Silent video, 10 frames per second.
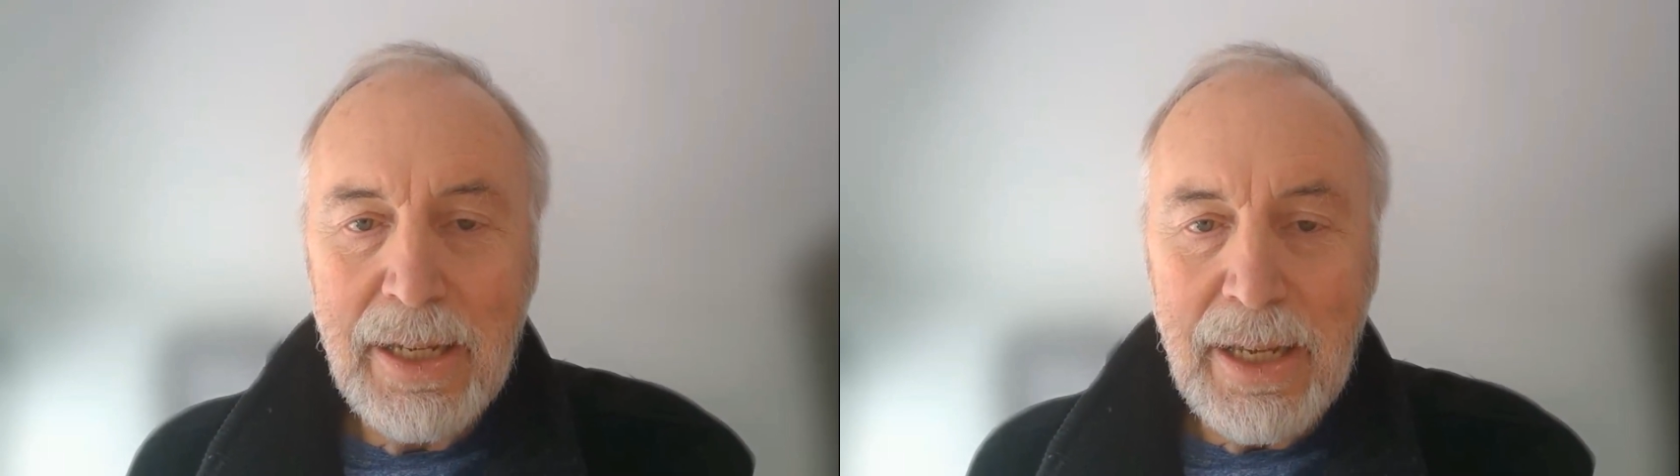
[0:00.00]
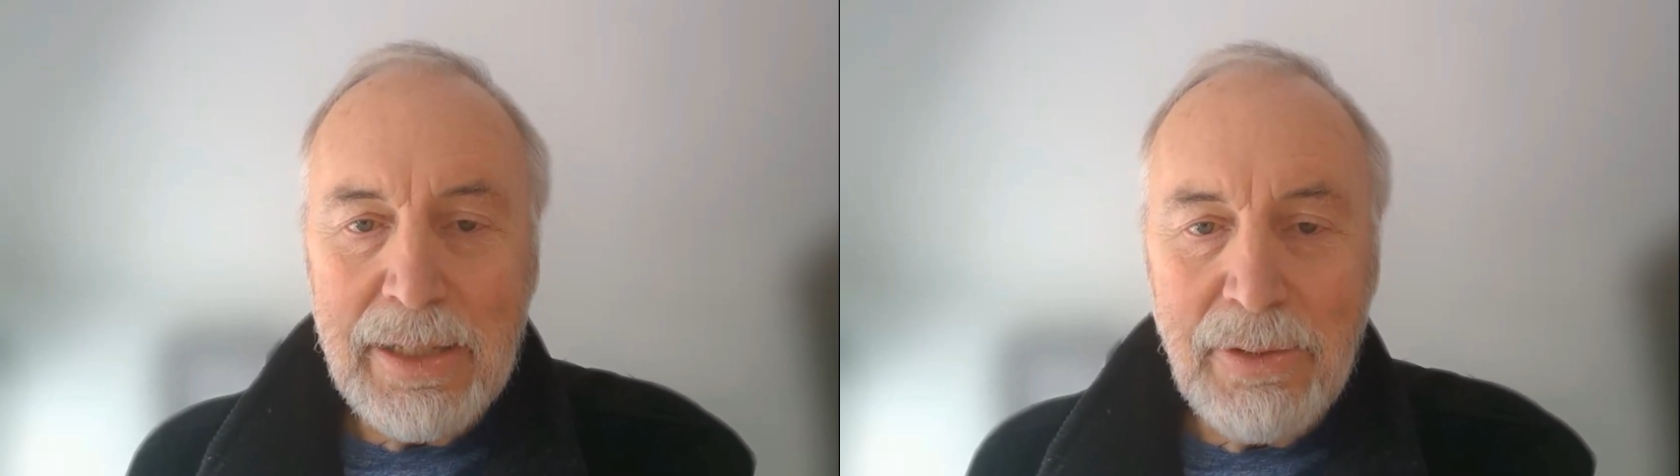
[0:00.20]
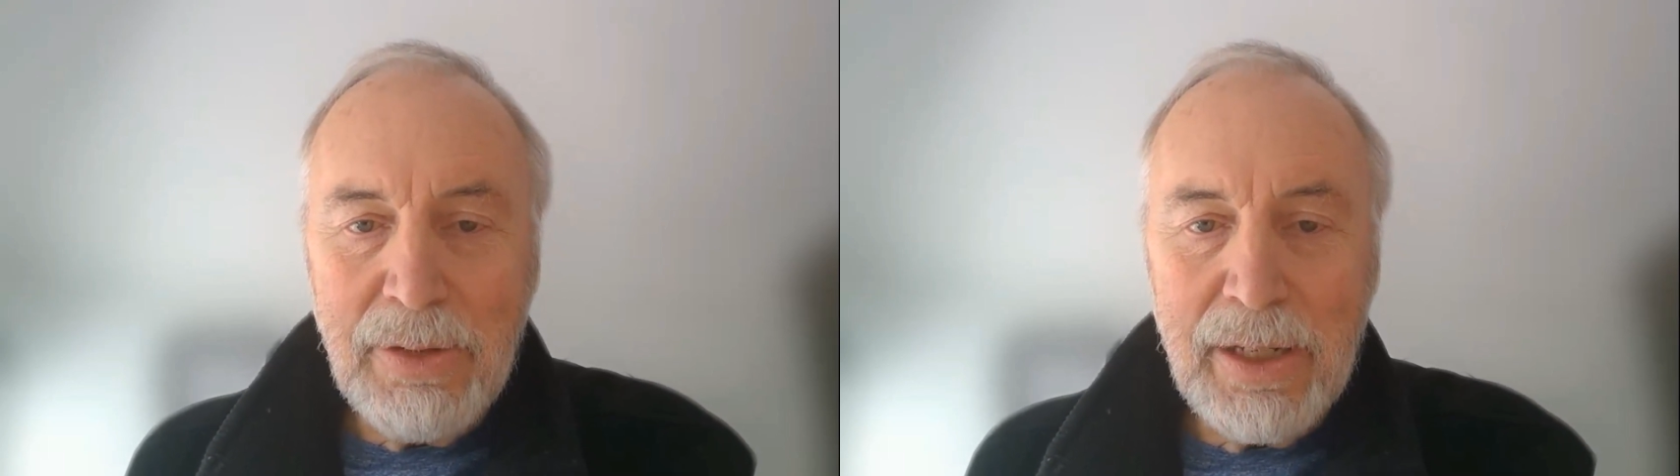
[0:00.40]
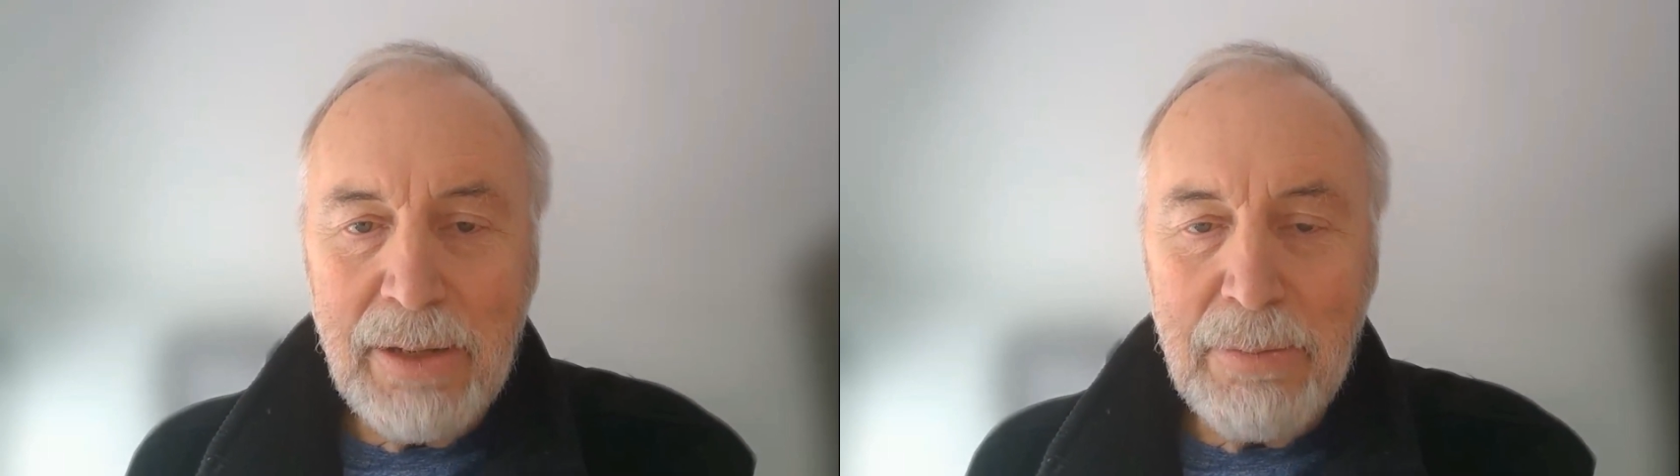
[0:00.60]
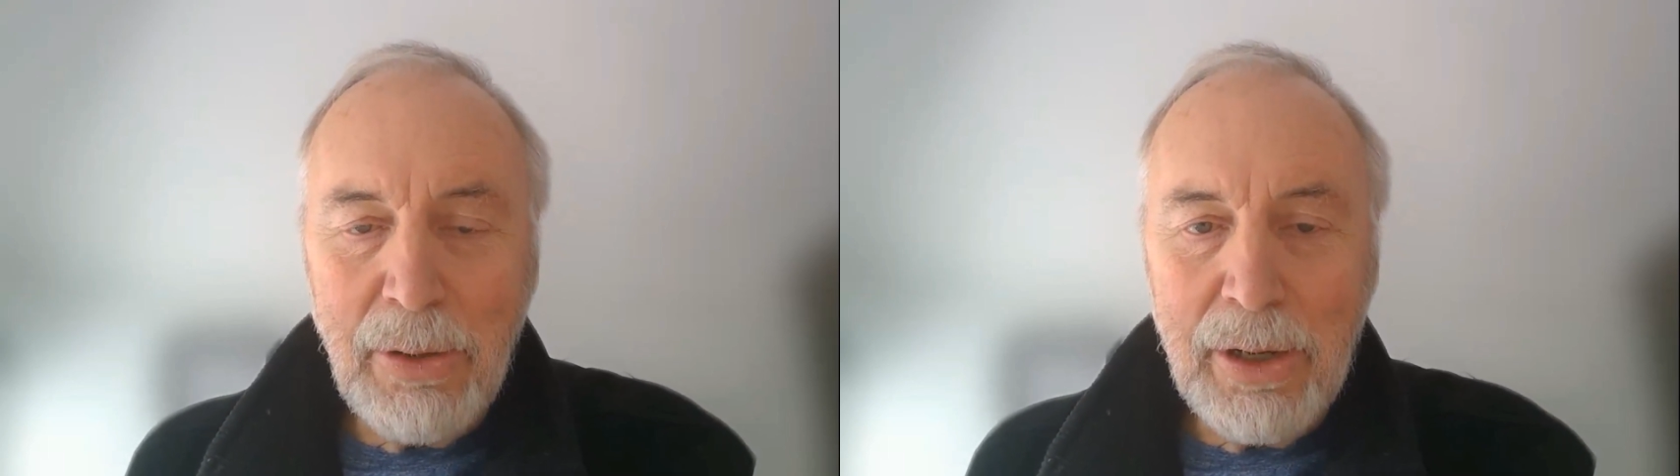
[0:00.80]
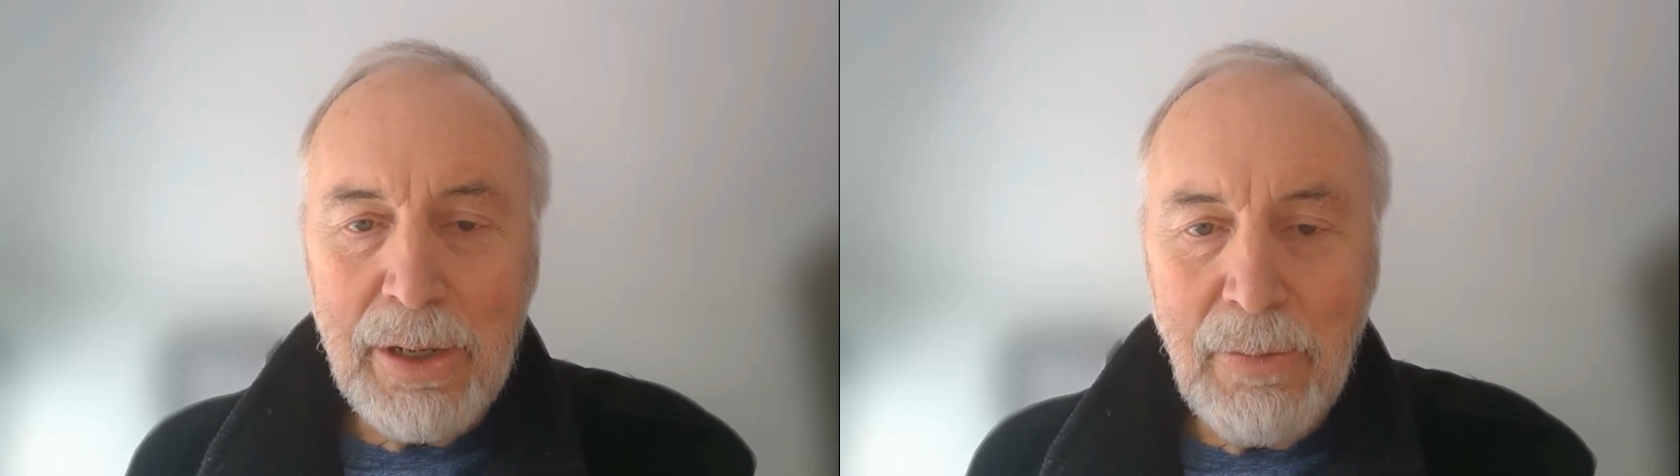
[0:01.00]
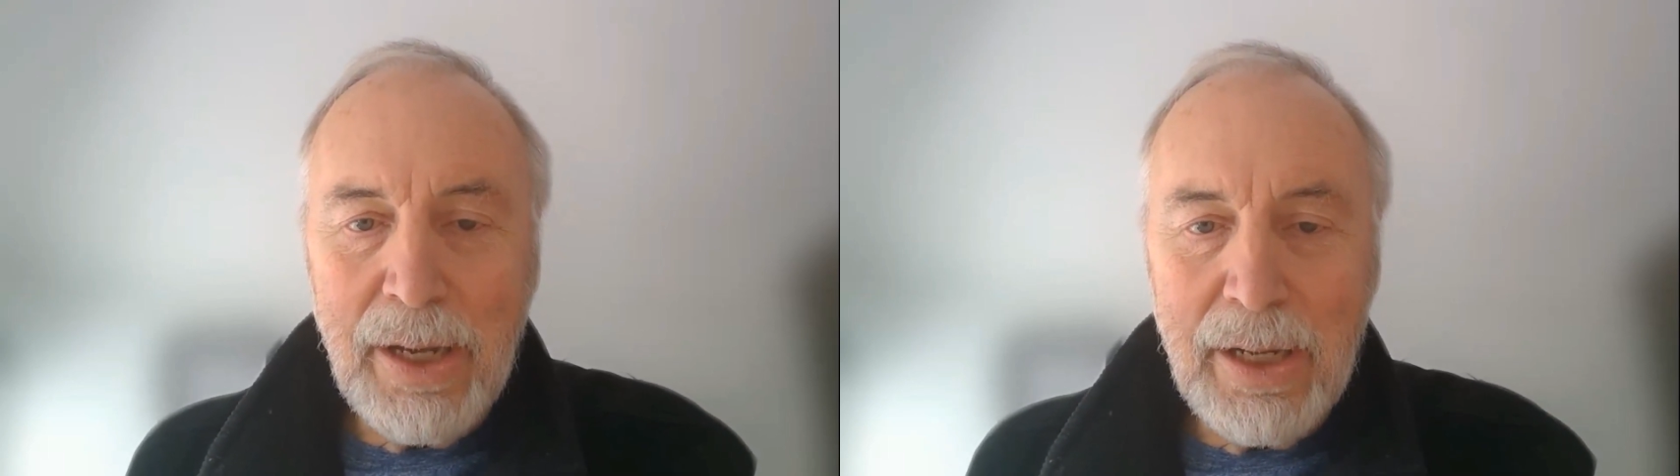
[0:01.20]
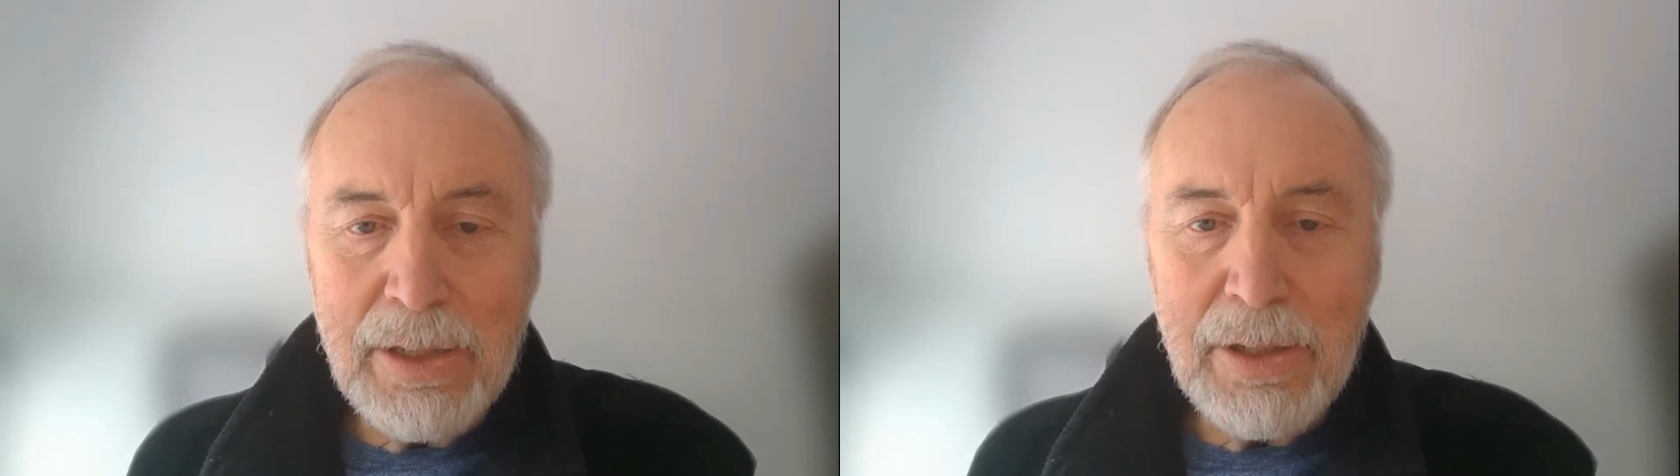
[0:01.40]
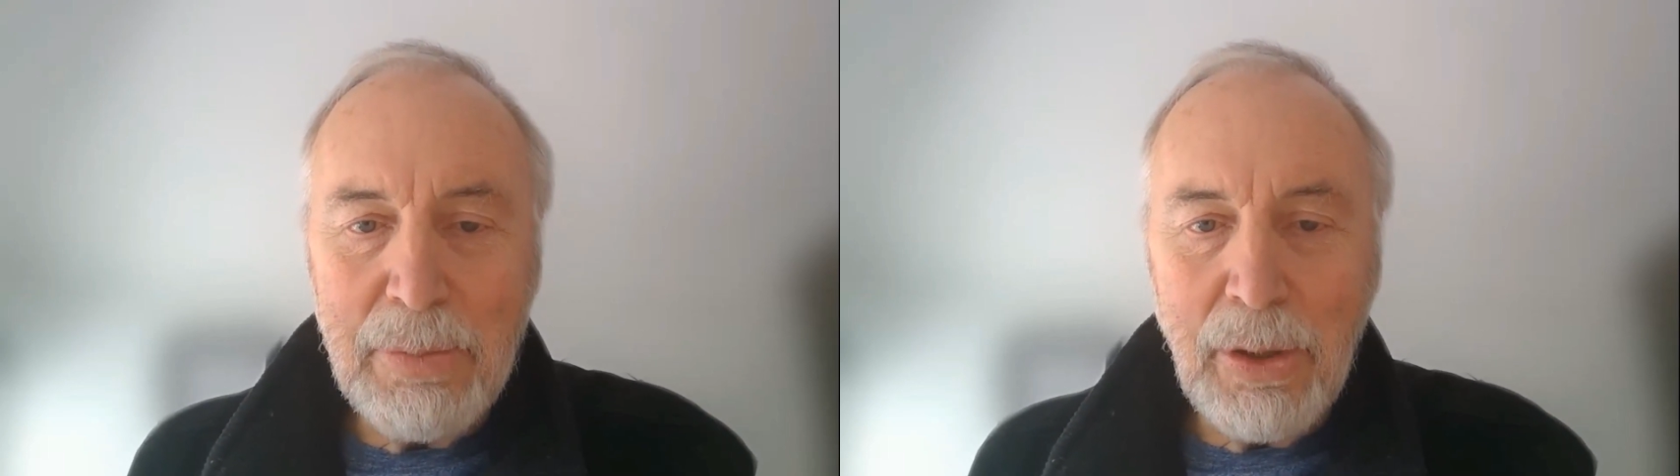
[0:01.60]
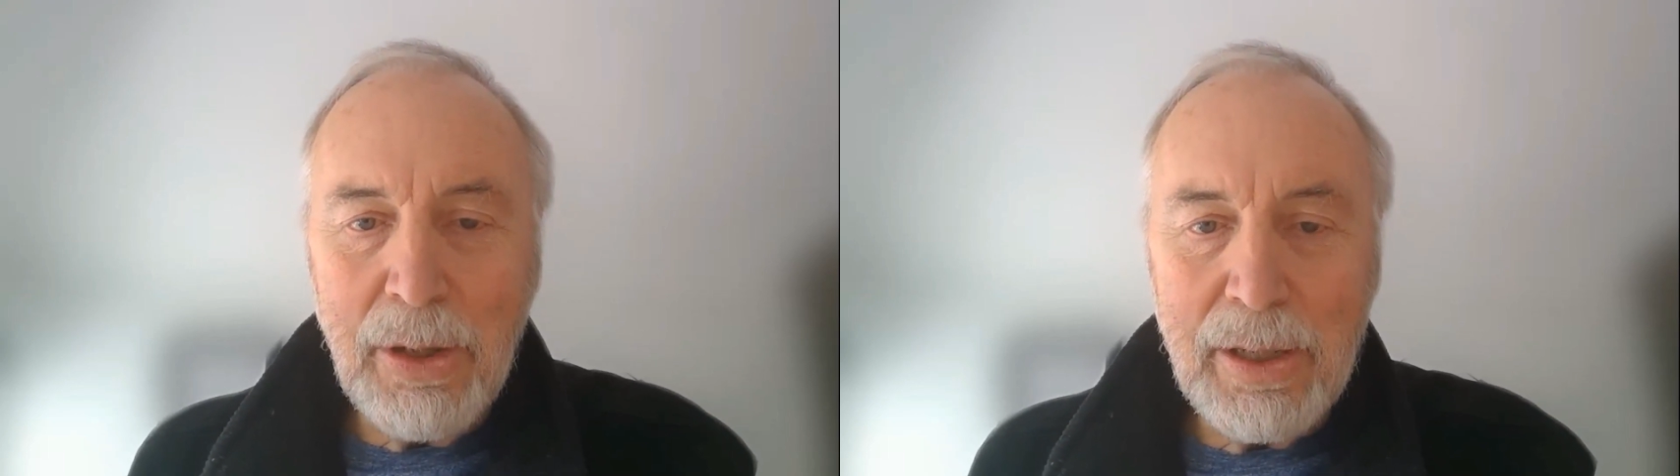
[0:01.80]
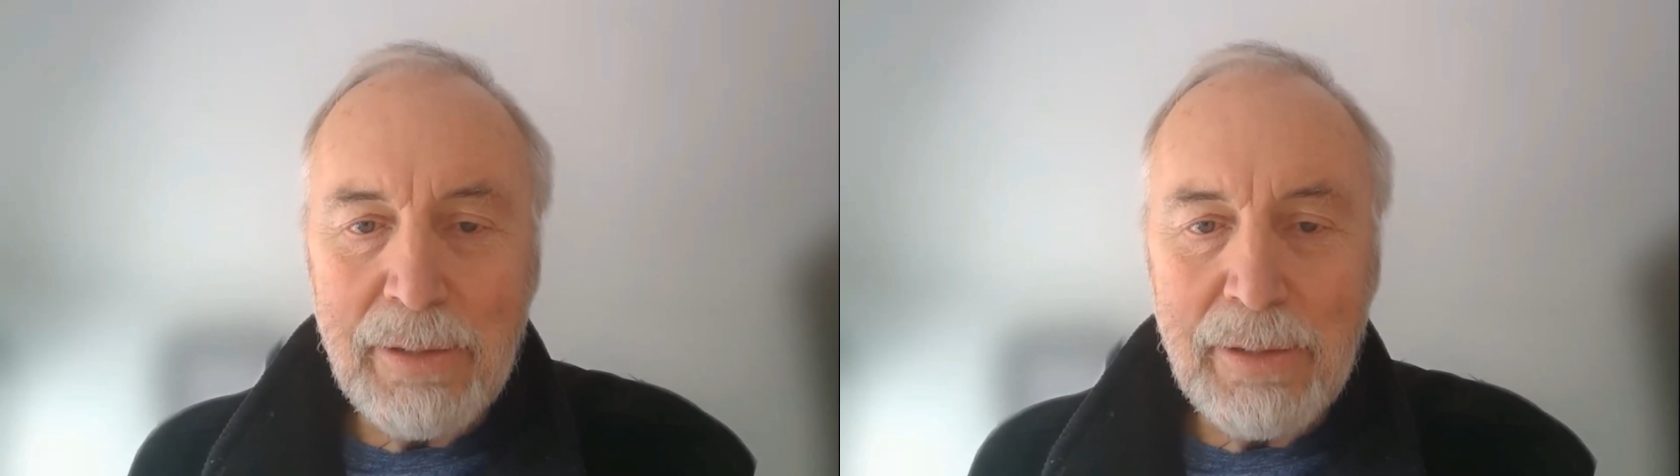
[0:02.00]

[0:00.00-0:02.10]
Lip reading: is a really important way to support